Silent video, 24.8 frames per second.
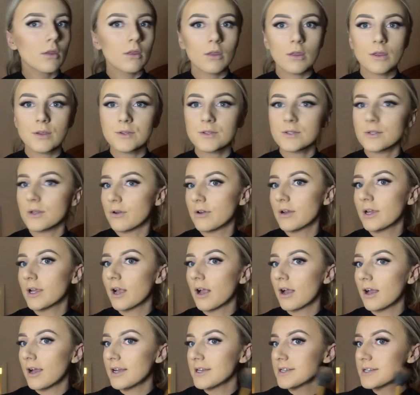Sorry
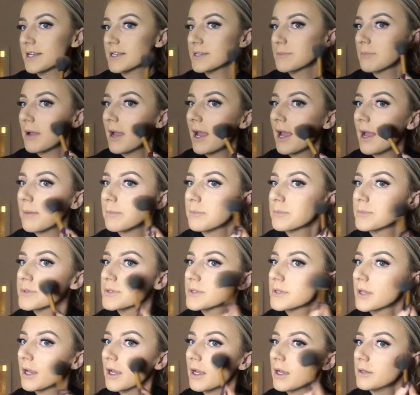guys, that's my
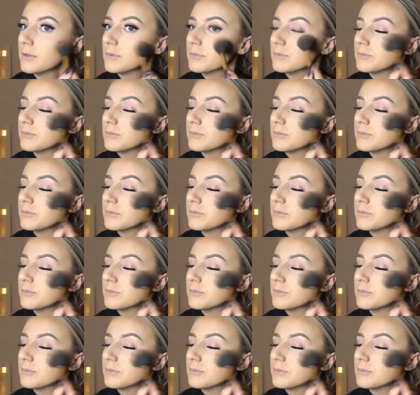hamster.